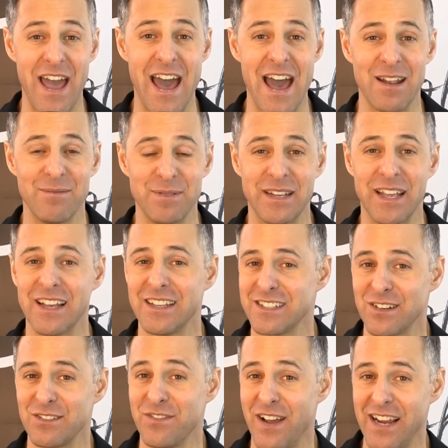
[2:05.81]
had because
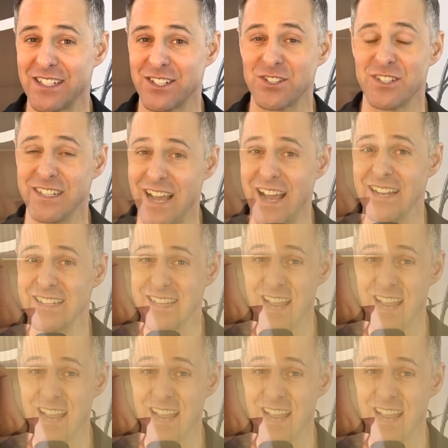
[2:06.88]
their advisor did not